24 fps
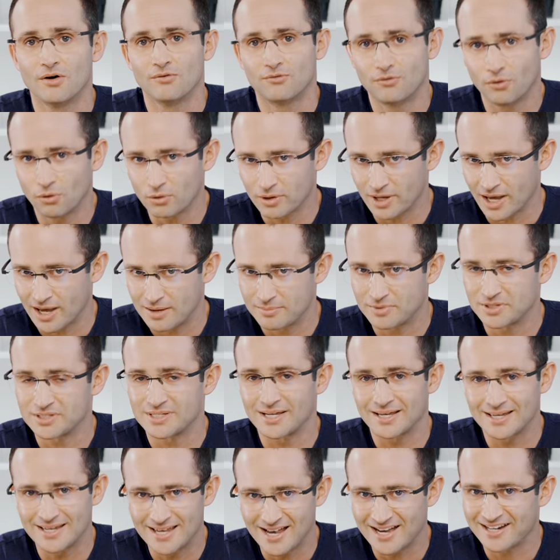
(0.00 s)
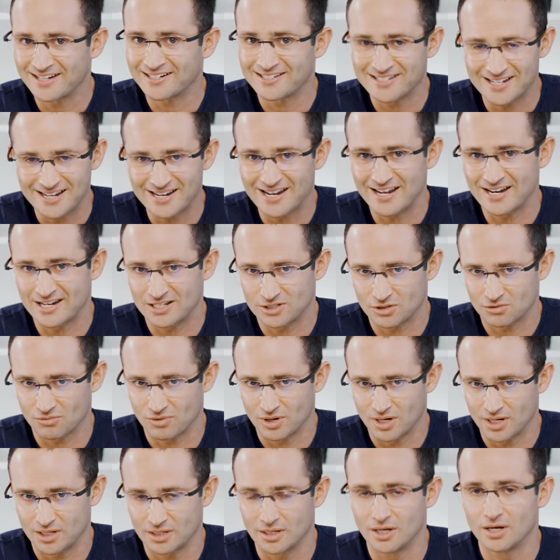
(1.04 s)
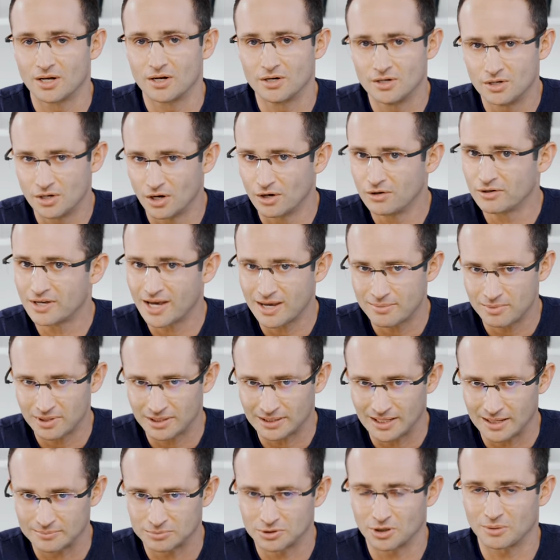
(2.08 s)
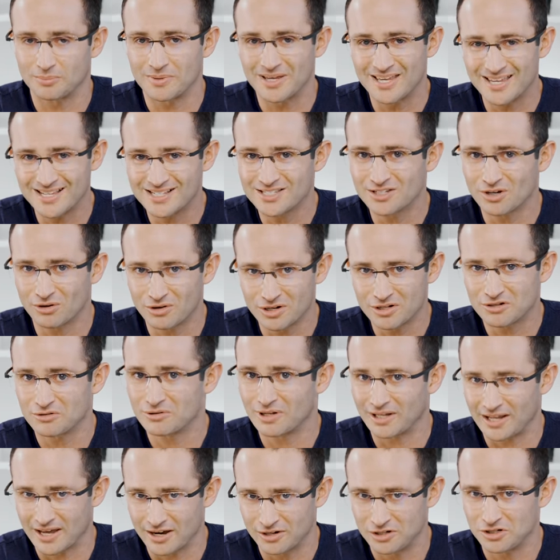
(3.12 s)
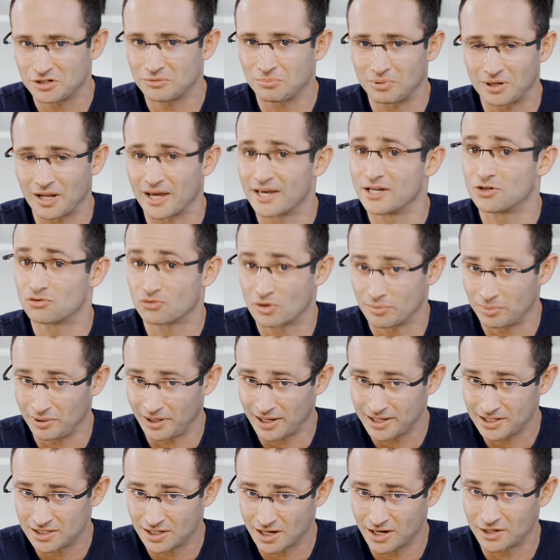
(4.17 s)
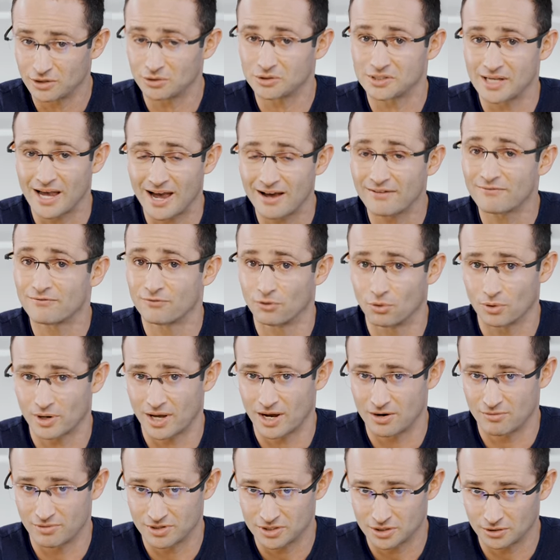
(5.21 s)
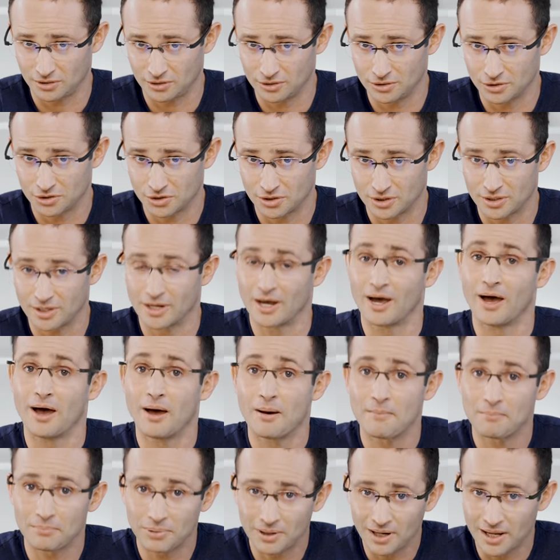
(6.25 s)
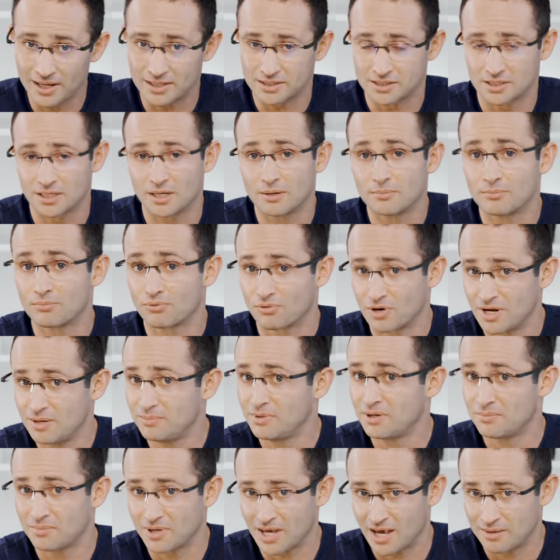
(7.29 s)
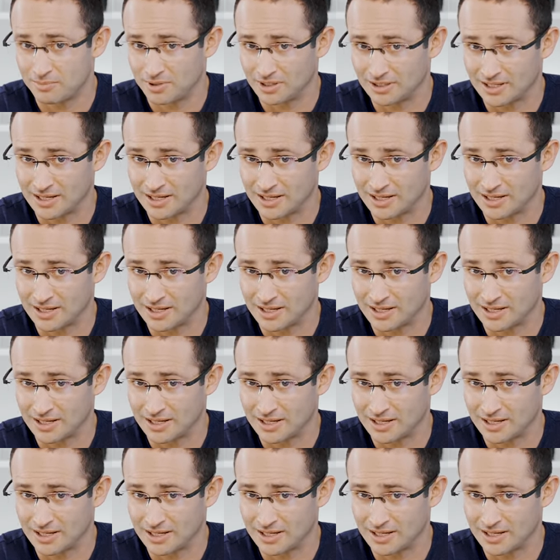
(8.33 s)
For gamers, get a 1080 screen. No gaming laptop is going to allow you to play AAA titles at 4K resolution. Plus, premium gaming